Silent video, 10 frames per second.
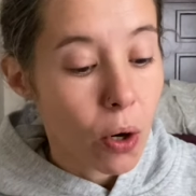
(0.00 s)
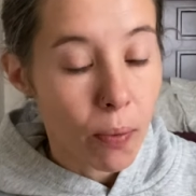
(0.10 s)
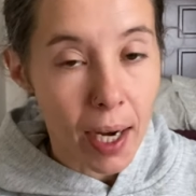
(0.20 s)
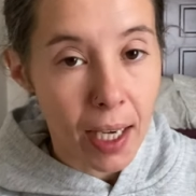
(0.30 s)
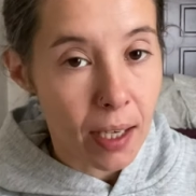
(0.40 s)

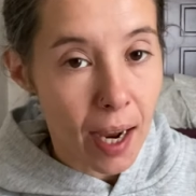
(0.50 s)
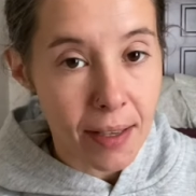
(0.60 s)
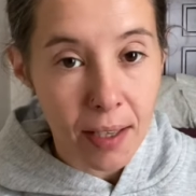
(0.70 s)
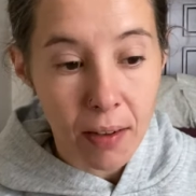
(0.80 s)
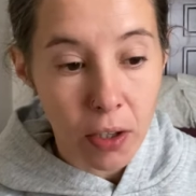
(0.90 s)

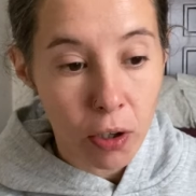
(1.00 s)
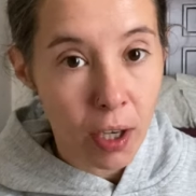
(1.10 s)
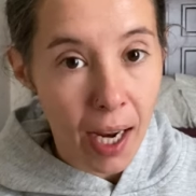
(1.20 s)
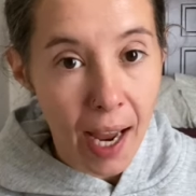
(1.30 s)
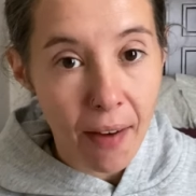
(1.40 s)
recognizing that you're
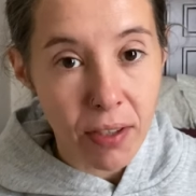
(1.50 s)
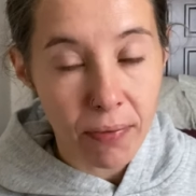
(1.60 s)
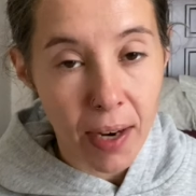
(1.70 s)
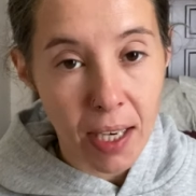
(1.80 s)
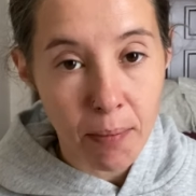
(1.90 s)
going to have to
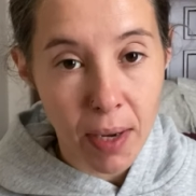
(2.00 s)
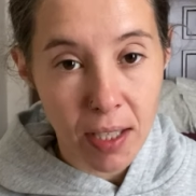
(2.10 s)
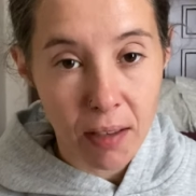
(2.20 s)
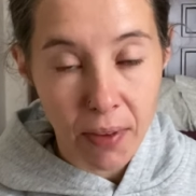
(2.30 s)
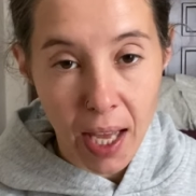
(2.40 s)
find a
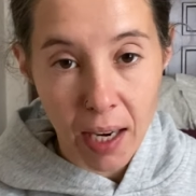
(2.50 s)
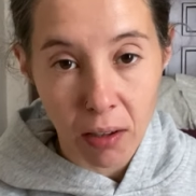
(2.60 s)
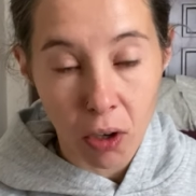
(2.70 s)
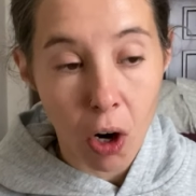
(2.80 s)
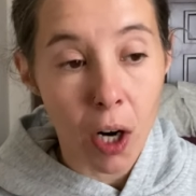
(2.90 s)
mix of the head
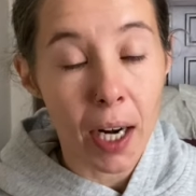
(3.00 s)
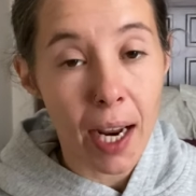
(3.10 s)
and the heart.